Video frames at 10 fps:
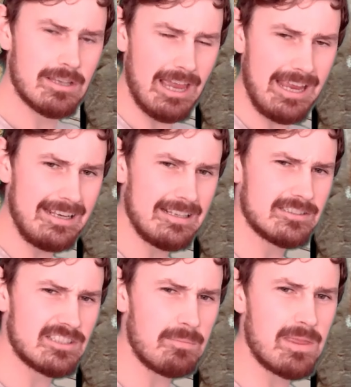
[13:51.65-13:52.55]

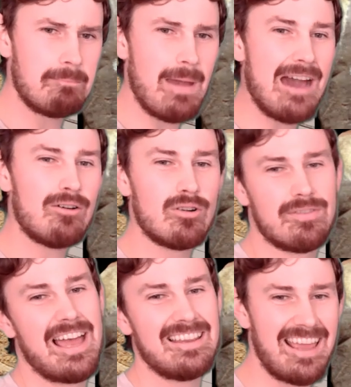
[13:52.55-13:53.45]
gain some of the
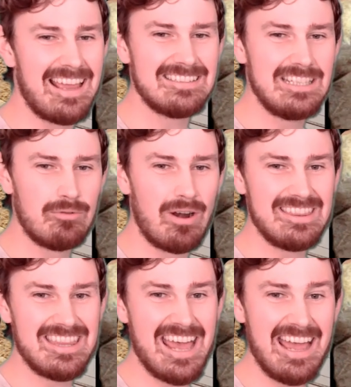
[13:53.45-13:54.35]
power of that deity
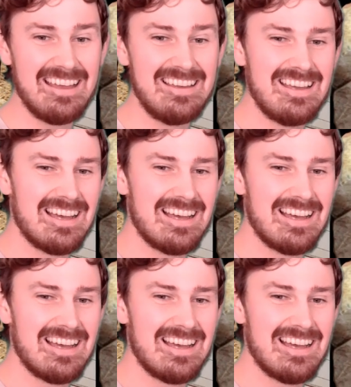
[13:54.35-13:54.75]
right there.